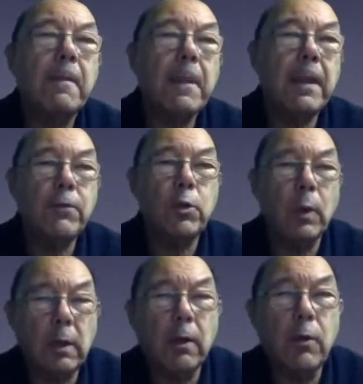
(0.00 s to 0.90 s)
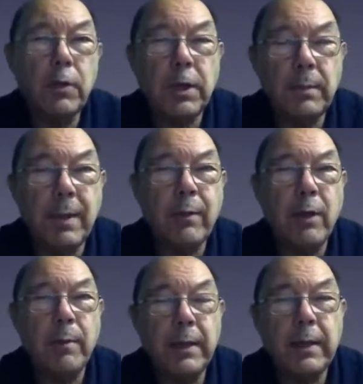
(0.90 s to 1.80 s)
gives you a clue that it may well
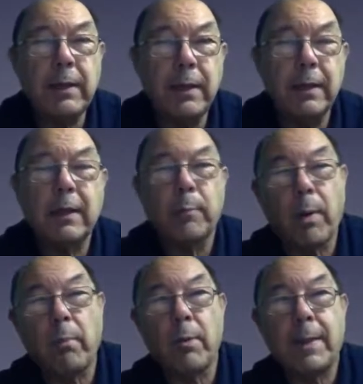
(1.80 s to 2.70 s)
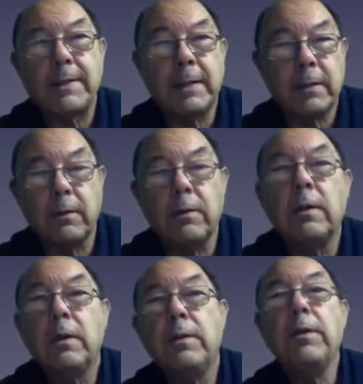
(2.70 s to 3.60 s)
be a little problematic and
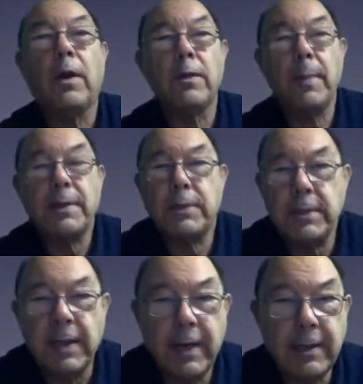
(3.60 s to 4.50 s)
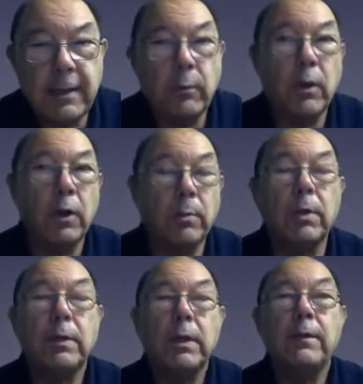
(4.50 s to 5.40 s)
not the best design in the world, but
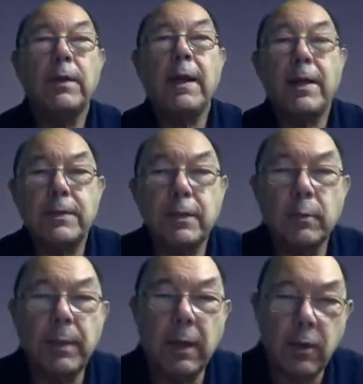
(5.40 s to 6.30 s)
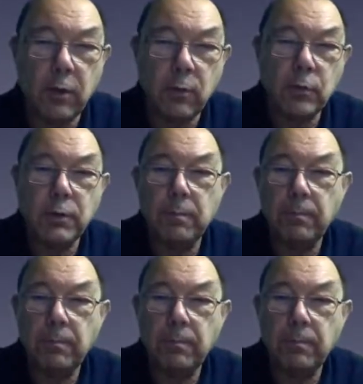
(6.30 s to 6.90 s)
they are still being used.